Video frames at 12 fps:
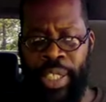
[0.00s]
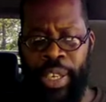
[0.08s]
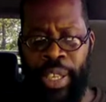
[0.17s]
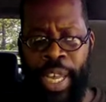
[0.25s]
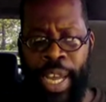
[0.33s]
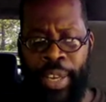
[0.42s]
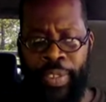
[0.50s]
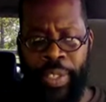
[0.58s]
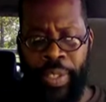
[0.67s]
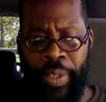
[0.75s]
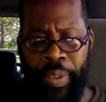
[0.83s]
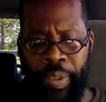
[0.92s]
their lives.
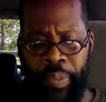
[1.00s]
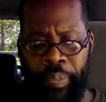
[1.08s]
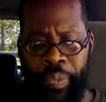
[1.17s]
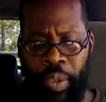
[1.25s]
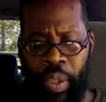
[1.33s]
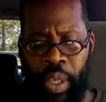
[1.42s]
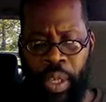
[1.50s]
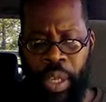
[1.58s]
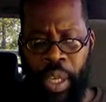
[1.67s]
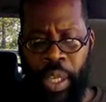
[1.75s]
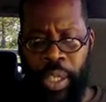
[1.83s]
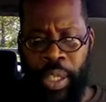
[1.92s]

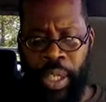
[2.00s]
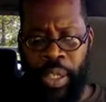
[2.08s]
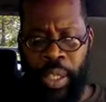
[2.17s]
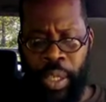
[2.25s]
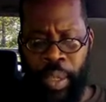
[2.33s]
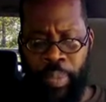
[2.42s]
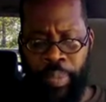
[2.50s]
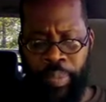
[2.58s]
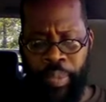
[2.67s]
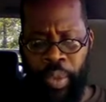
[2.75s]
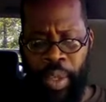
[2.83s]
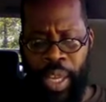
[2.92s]
It says, um,
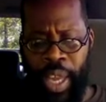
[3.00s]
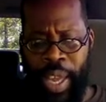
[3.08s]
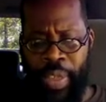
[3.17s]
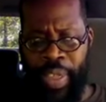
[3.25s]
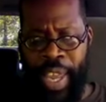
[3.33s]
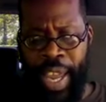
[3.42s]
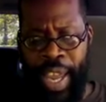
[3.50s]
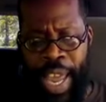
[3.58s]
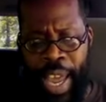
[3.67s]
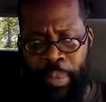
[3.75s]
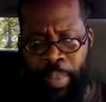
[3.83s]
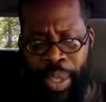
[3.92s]
and they
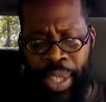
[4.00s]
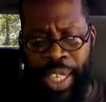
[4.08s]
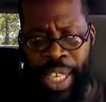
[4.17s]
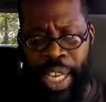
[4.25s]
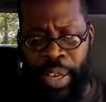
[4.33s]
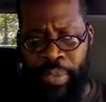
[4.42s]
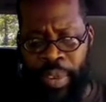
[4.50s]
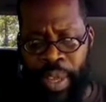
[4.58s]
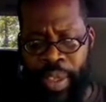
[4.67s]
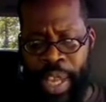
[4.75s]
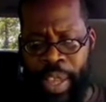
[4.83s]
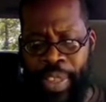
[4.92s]
have believed
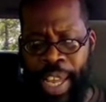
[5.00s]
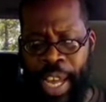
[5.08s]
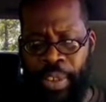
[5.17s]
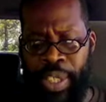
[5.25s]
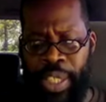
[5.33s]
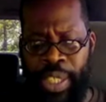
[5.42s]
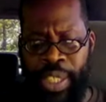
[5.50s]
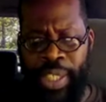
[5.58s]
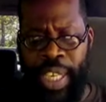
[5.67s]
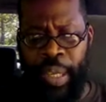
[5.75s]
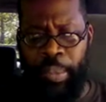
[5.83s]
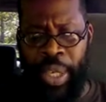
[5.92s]
that thou didst
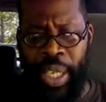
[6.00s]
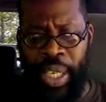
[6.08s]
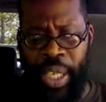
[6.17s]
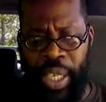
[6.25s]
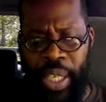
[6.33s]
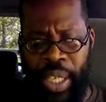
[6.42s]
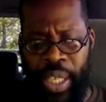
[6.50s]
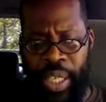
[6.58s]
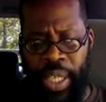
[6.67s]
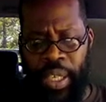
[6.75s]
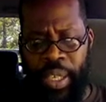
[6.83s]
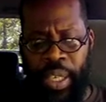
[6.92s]
send me.
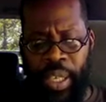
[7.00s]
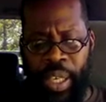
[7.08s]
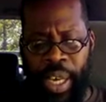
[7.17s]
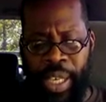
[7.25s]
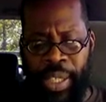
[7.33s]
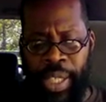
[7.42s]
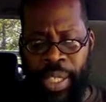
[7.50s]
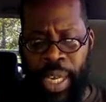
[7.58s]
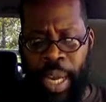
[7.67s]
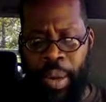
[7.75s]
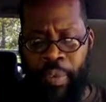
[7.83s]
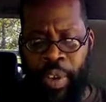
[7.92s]
It says,
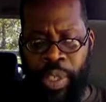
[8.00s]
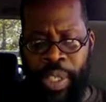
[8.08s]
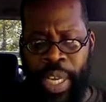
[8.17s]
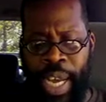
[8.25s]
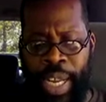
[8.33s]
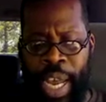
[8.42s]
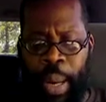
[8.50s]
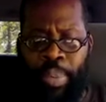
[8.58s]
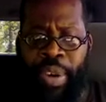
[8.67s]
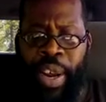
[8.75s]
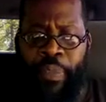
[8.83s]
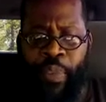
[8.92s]
I, verse 9, I
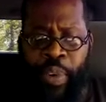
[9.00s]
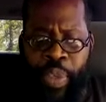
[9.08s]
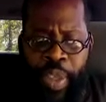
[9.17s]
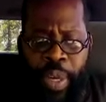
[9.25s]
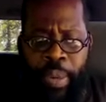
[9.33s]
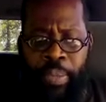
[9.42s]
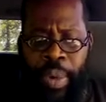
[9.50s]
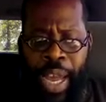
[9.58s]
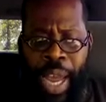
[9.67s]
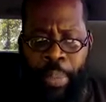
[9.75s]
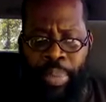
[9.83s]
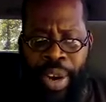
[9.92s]
pray for them,
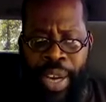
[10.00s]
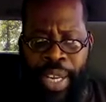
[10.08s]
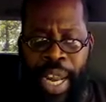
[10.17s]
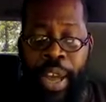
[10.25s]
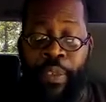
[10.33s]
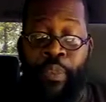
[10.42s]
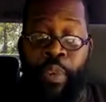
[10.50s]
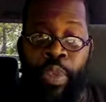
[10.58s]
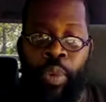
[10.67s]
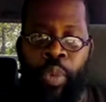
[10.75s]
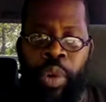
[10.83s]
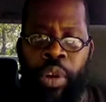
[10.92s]
I pray not for
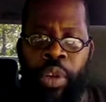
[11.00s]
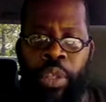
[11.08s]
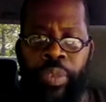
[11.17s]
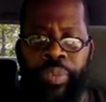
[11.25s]
the world.